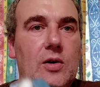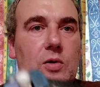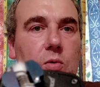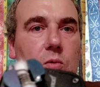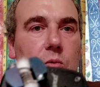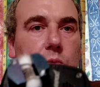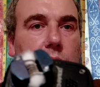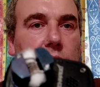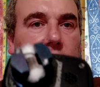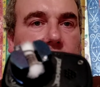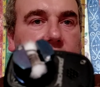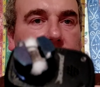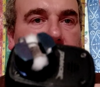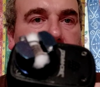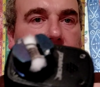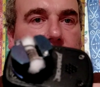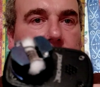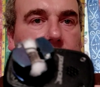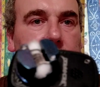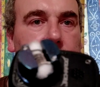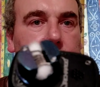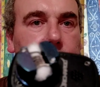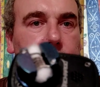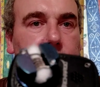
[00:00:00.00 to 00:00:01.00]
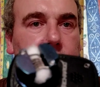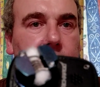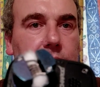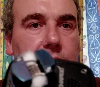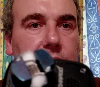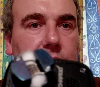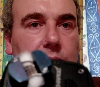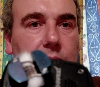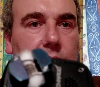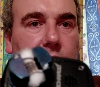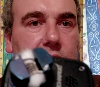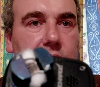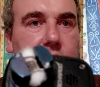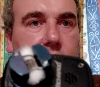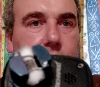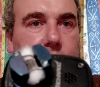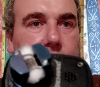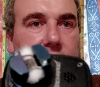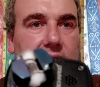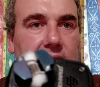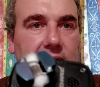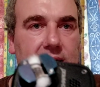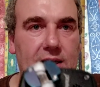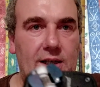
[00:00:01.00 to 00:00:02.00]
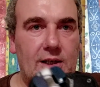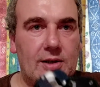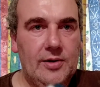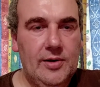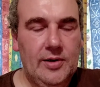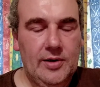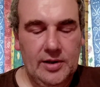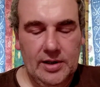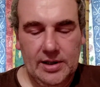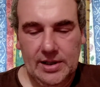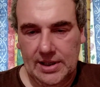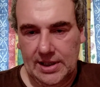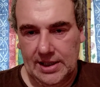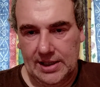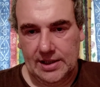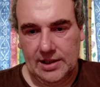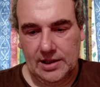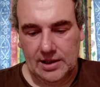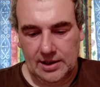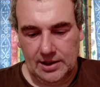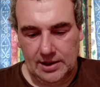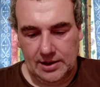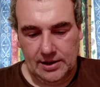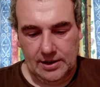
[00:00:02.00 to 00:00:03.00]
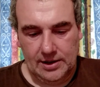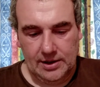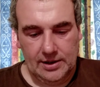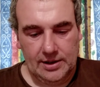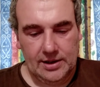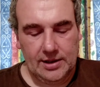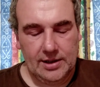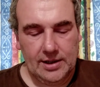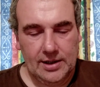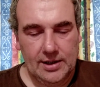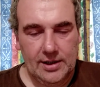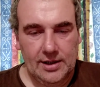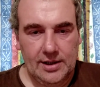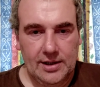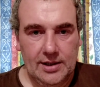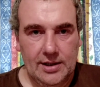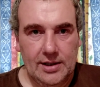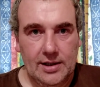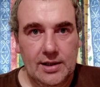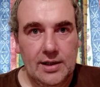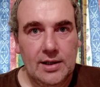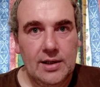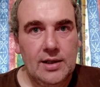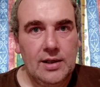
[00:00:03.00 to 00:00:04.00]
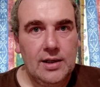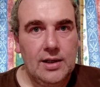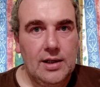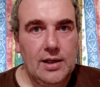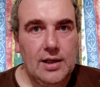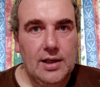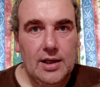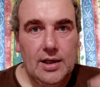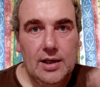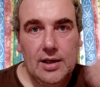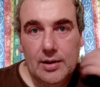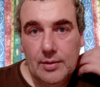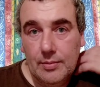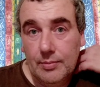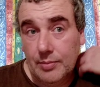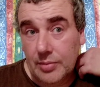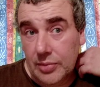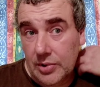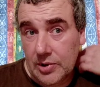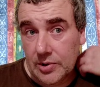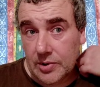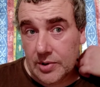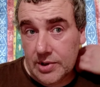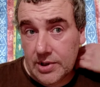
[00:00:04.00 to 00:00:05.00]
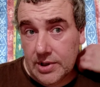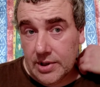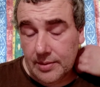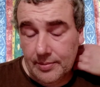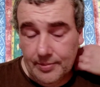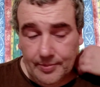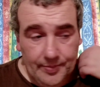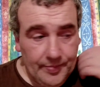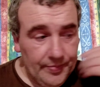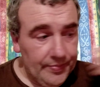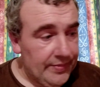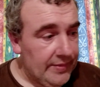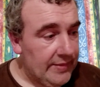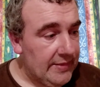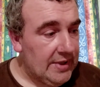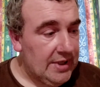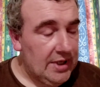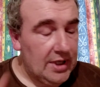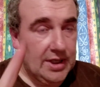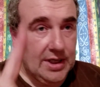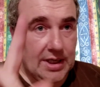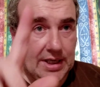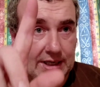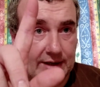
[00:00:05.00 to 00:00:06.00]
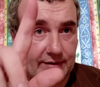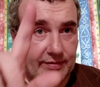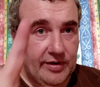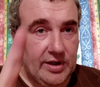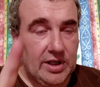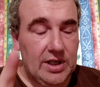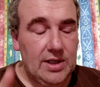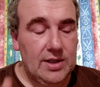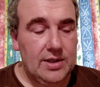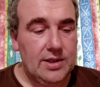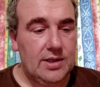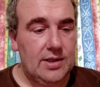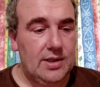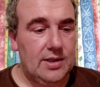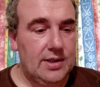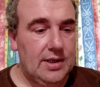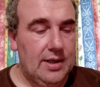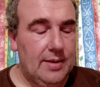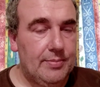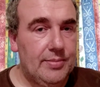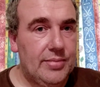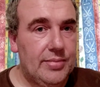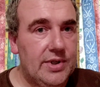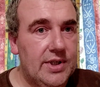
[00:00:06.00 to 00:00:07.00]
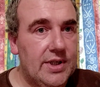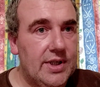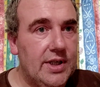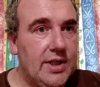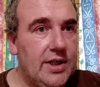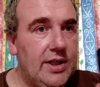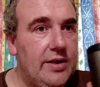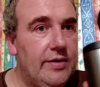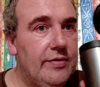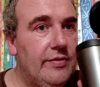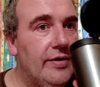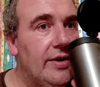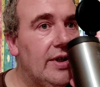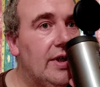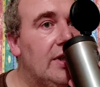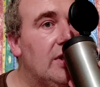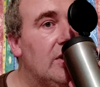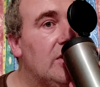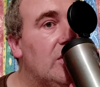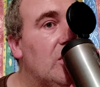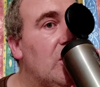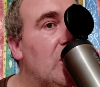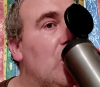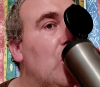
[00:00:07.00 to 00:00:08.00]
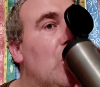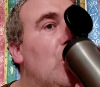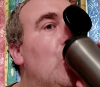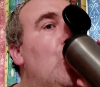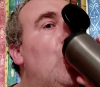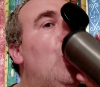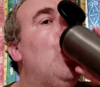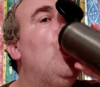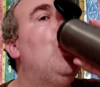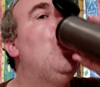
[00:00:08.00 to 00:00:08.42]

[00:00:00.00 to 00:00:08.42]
all whipped up, my Wasp Nano. And gonna put some, gonna have a sup of tea first and